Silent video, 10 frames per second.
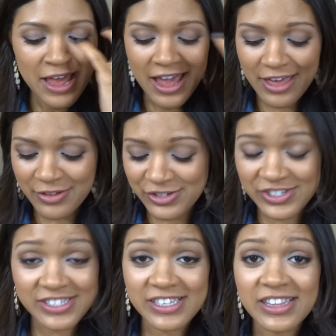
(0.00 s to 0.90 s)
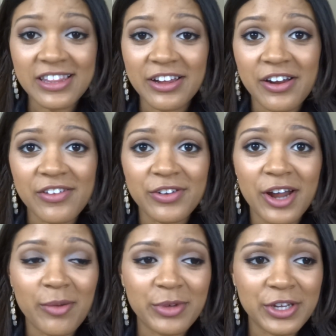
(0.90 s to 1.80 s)
and they're just sitting there and they're
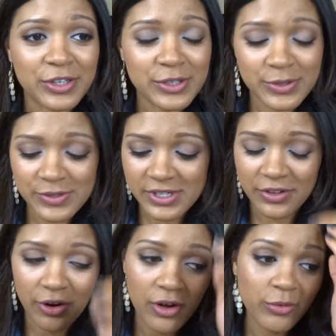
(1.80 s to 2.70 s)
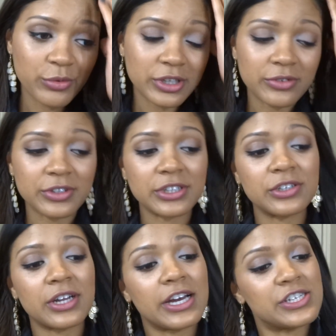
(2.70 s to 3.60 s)
not being used, and they're all really, really
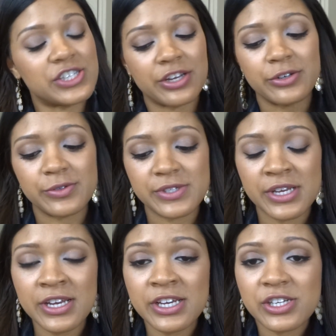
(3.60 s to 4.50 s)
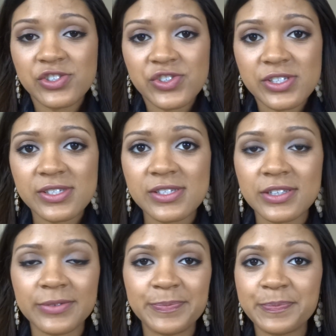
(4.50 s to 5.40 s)
good eyeshadows. It's
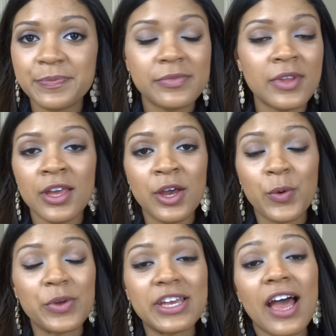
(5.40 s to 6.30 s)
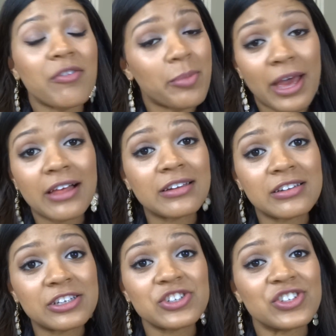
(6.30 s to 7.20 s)
just, when you have a palette
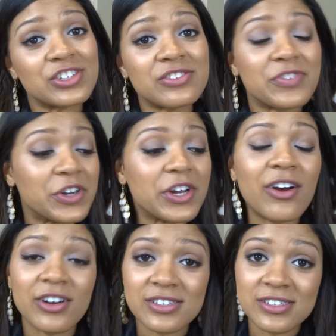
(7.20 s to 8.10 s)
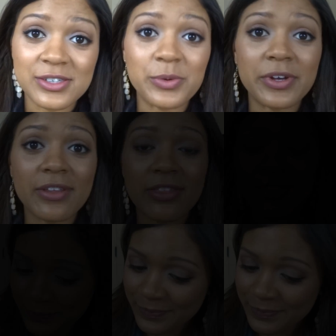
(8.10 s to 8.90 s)
addiction, it's very hard to deal with.